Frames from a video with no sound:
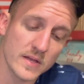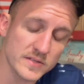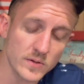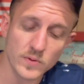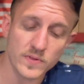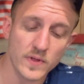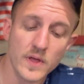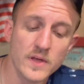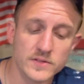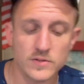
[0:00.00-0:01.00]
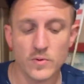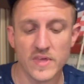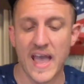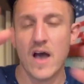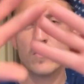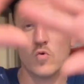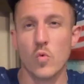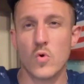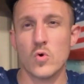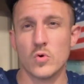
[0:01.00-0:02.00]
is the only thing. So the outer
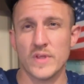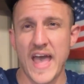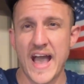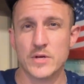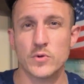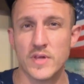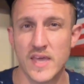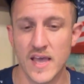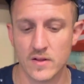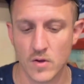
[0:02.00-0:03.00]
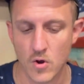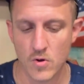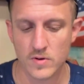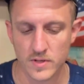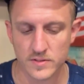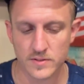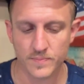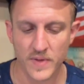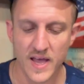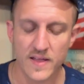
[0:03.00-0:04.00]
world actually can't hurt
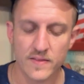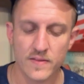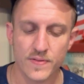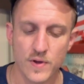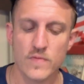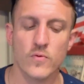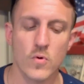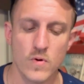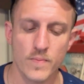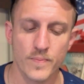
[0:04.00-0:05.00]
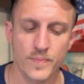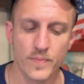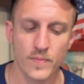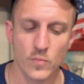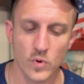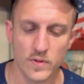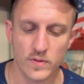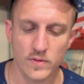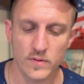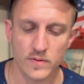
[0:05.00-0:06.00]
us. And therefore, what
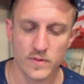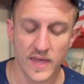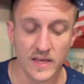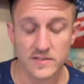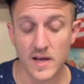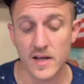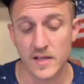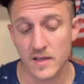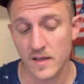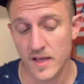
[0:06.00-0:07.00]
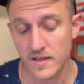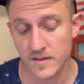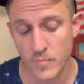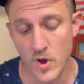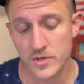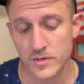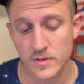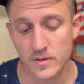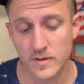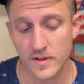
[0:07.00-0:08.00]
anxiety and
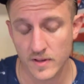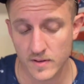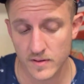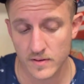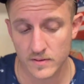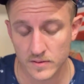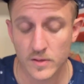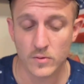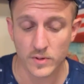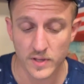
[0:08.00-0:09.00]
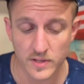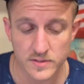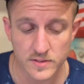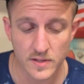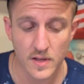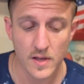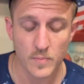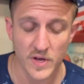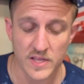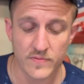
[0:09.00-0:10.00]
depression literally is,
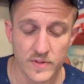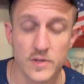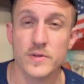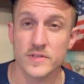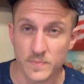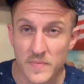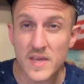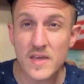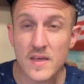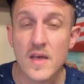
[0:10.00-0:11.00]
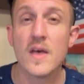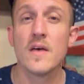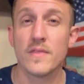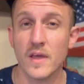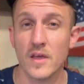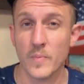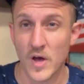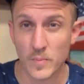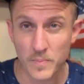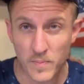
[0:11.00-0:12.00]
by definition, is me thinking
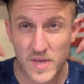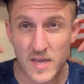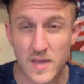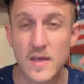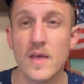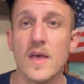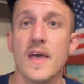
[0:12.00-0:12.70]
about me.